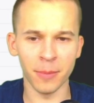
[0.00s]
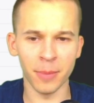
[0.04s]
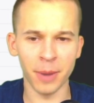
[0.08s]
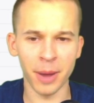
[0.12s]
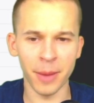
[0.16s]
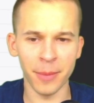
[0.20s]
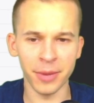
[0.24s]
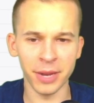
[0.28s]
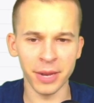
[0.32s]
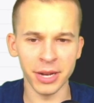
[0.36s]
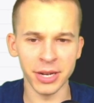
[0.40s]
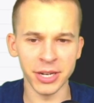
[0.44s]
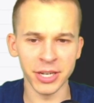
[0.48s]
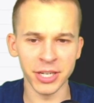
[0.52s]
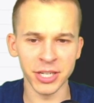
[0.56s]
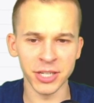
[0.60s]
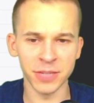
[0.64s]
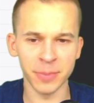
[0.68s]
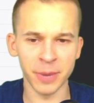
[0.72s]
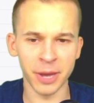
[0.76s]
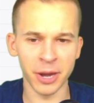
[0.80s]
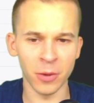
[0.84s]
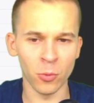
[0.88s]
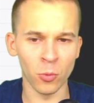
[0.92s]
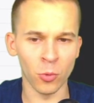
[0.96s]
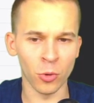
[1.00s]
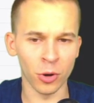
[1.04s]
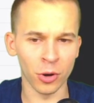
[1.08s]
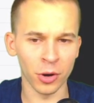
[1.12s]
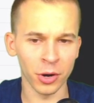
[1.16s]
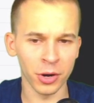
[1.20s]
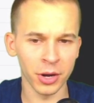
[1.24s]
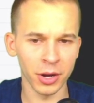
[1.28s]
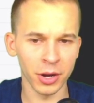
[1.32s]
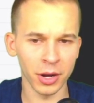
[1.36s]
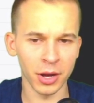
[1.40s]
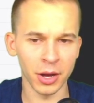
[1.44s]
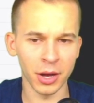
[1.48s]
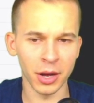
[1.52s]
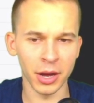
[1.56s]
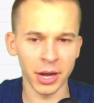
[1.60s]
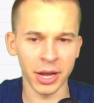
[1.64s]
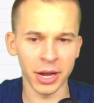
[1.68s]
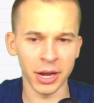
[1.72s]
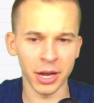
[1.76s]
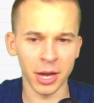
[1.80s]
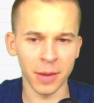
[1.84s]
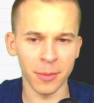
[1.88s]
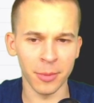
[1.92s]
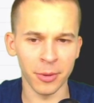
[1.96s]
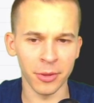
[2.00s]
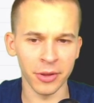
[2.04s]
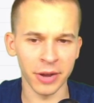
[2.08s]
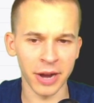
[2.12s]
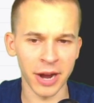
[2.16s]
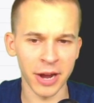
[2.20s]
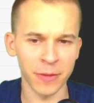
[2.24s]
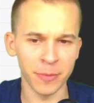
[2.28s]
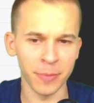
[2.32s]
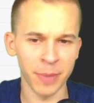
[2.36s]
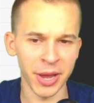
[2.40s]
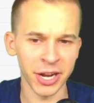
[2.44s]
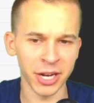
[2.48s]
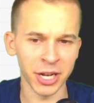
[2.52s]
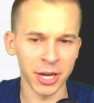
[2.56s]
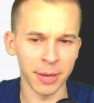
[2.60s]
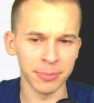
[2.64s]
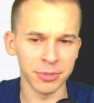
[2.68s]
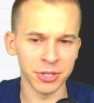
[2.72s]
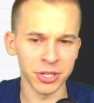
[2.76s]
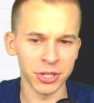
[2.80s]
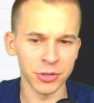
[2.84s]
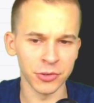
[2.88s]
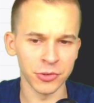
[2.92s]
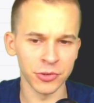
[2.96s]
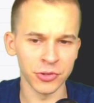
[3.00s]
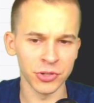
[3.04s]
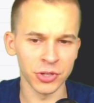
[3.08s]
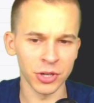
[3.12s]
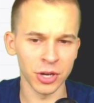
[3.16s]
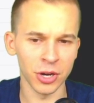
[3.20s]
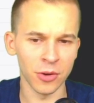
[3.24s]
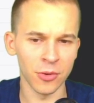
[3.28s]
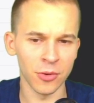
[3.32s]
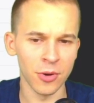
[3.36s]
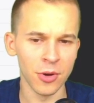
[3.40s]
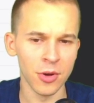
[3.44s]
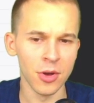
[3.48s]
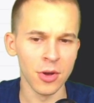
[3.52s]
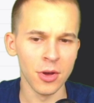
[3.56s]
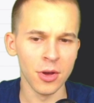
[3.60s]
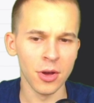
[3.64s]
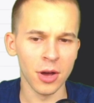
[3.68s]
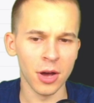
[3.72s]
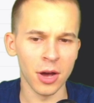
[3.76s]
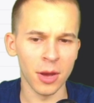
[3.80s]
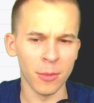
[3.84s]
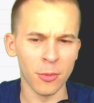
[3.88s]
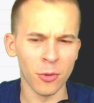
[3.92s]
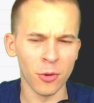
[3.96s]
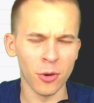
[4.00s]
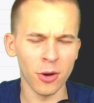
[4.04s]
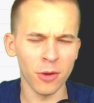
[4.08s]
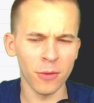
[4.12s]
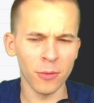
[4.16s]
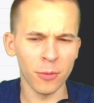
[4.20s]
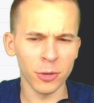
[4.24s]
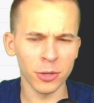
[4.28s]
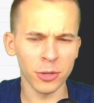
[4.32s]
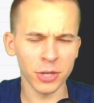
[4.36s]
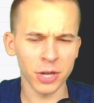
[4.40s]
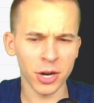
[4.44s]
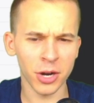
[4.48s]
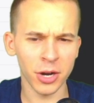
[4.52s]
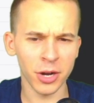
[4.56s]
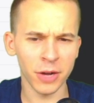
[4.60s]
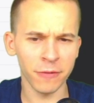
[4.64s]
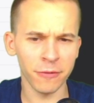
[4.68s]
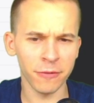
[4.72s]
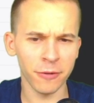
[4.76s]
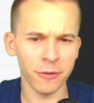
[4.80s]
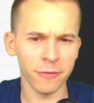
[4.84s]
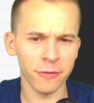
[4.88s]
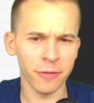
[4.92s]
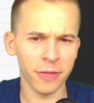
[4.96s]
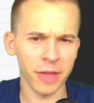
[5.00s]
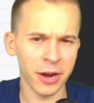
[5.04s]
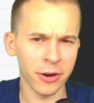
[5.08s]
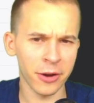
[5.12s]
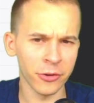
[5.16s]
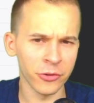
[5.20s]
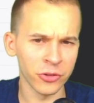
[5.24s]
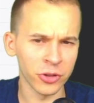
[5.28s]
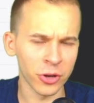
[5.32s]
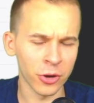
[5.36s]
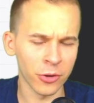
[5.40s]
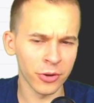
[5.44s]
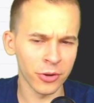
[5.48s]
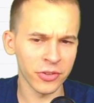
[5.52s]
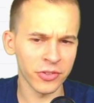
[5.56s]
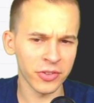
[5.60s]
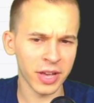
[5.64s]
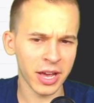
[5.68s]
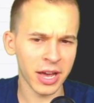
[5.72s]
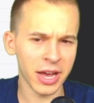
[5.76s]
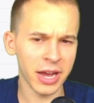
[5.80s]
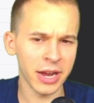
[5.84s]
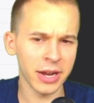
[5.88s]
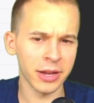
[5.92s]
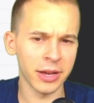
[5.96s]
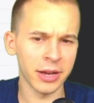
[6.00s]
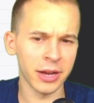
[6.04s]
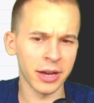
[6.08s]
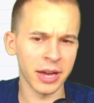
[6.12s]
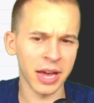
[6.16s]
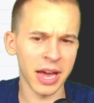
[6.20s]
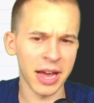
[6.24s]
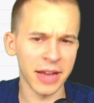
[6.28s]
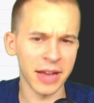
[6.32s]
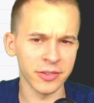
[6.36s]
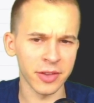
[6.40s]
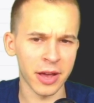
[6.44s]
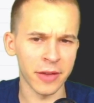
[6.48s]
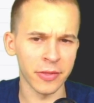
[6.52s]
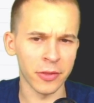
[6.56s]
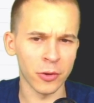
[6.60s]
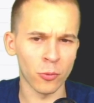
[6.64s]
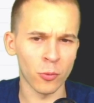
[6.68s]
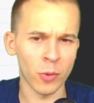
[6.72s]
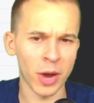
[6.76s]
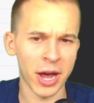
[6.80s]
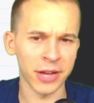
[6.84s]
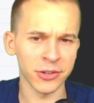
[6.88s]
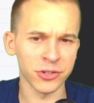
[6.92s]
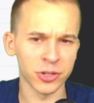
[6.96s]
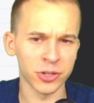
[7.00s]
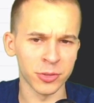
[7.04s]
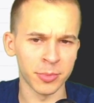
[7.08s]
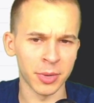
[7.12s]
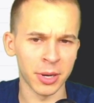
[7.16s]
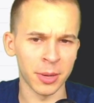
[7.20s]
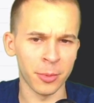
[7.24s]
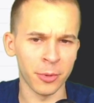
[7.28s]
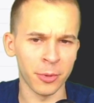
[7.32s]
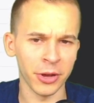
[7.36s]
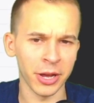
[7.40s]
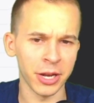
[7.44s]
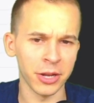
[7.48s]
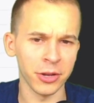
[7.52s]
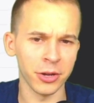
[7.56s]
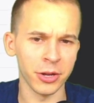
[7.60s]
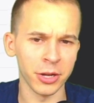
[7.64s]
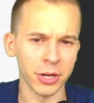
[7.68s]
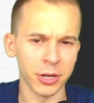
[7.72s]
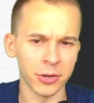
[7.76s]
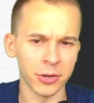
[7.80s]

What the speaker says: probably going to get a decent amount of work. Again, a couple other guys banged up too. So more targeting for the Arizona side, guys on the roster bubble. And you can go